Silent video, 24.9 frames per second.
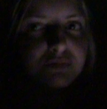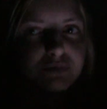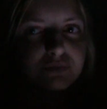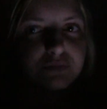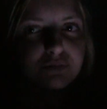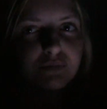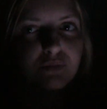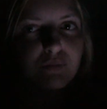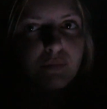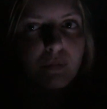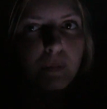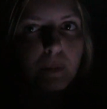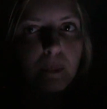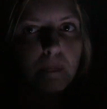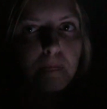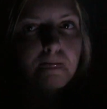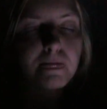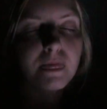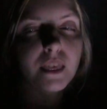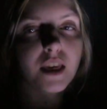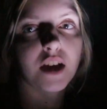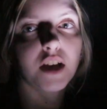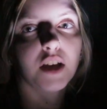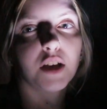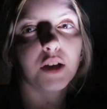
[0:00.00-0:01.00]
Yeah.
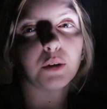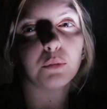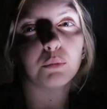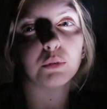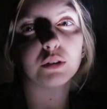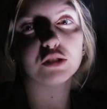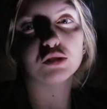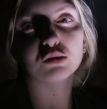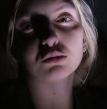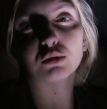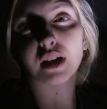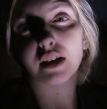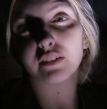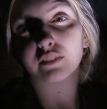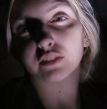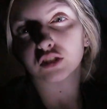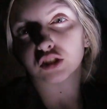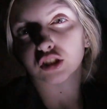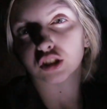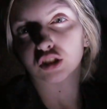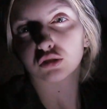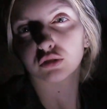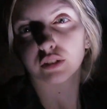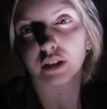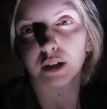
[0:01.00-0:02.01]
We do have a
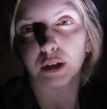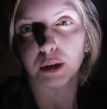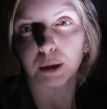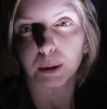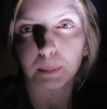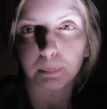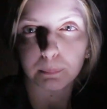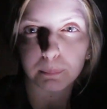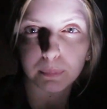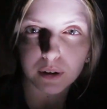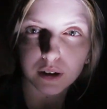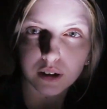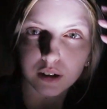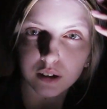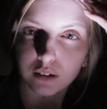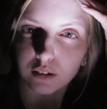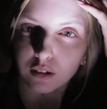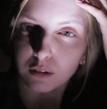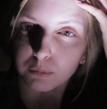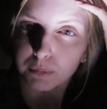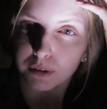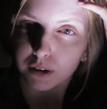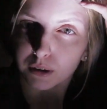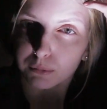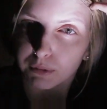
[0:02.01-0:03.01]
generator, but
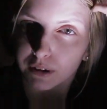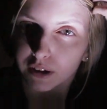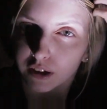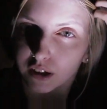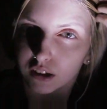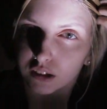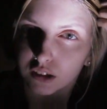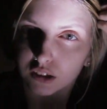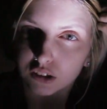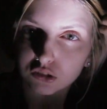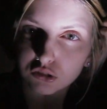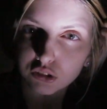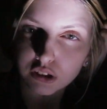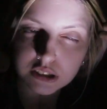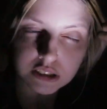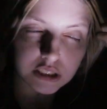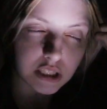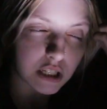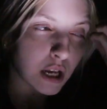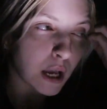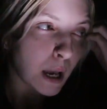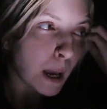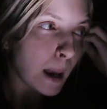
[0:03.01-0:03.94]
oh my god, my hair looks crazy.